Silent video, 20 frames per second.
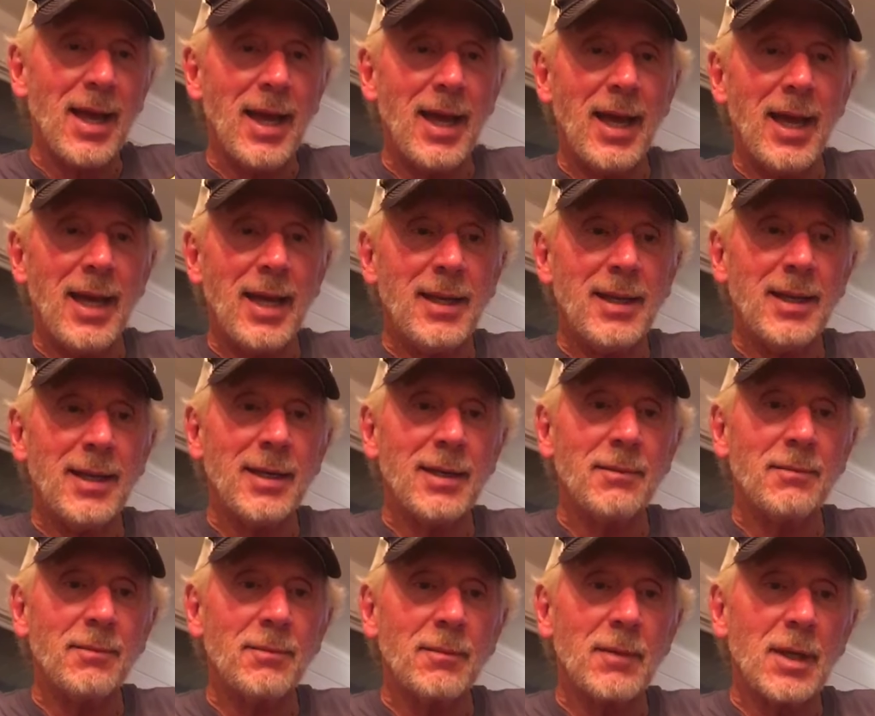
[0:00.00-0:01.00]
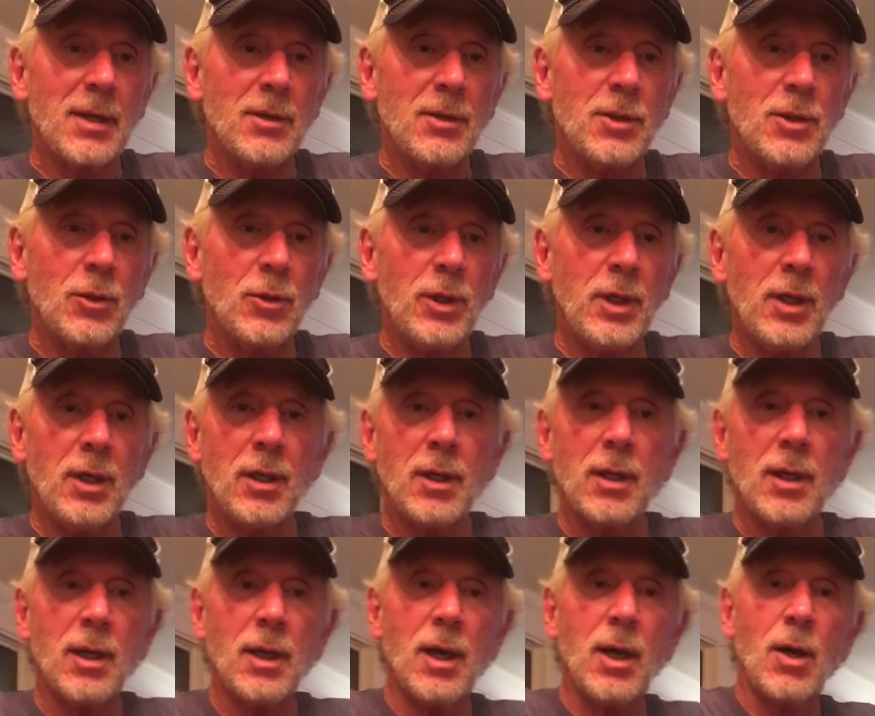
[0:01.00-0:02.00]
And uh, Julia,
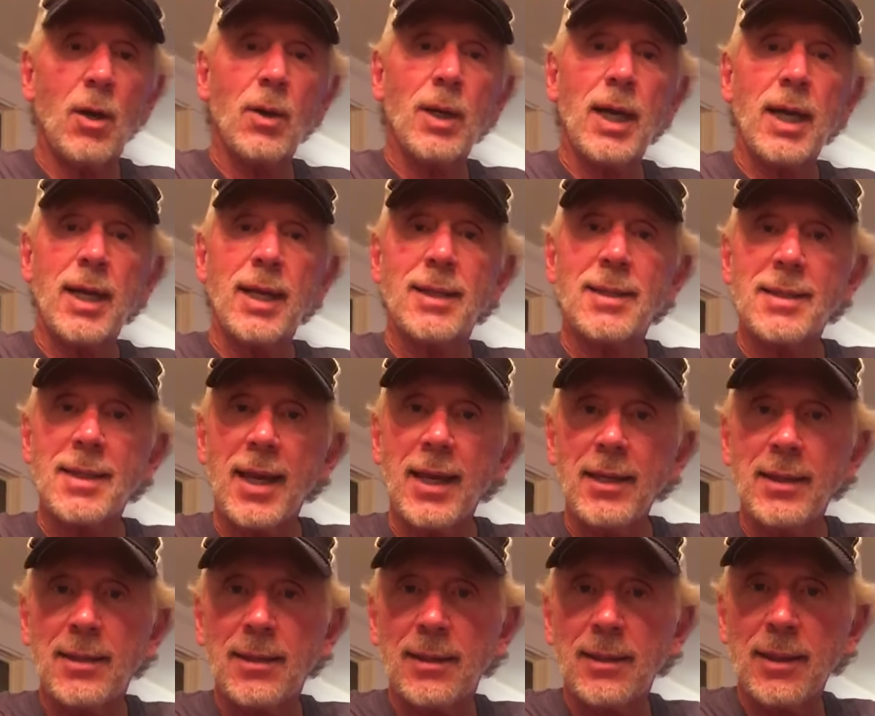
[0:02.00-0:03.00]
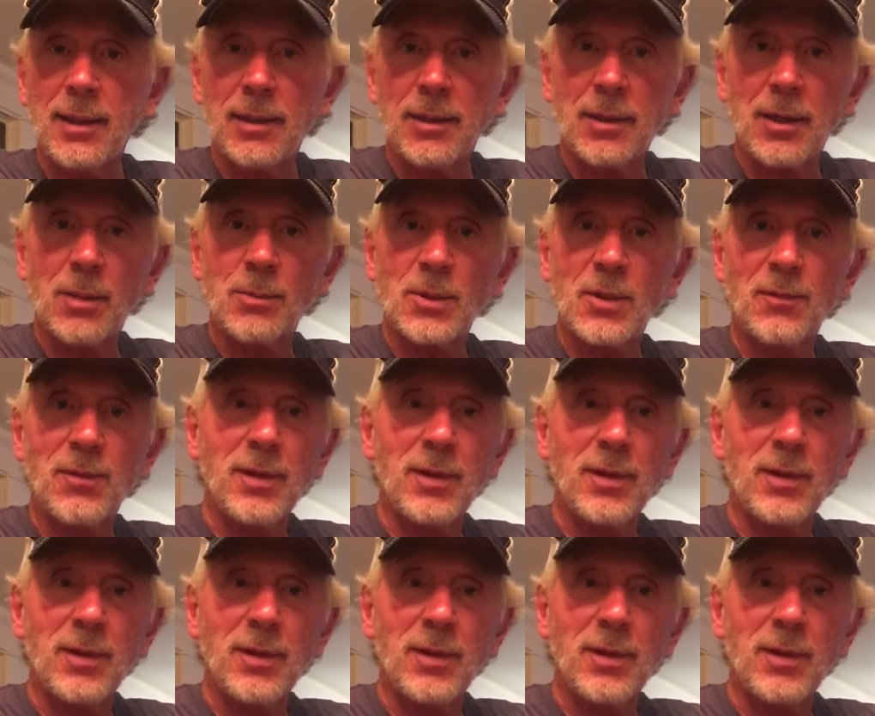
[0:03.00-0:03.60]
all I can say to you in terms of